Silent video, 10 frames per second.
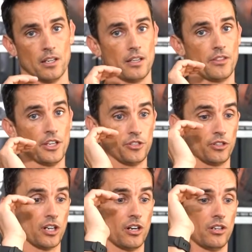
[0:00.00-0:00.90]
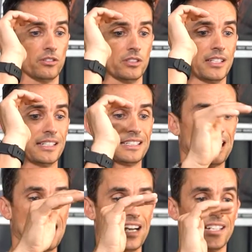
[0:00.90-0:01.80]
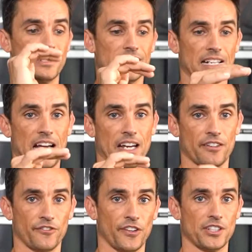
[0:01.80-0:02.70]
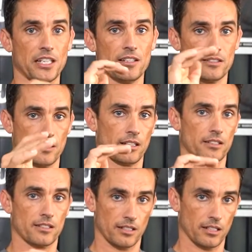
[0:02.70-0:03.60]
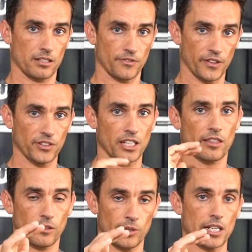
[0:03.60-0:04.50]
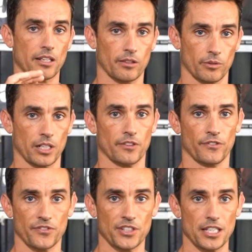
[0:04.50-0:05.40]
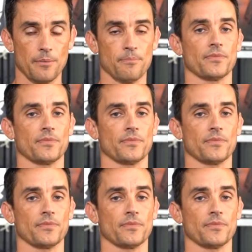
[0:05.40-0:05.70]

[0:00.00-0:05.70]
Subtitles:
Then you'll go 9, 9, 50, 6, 6, 50, 3, 3, 50.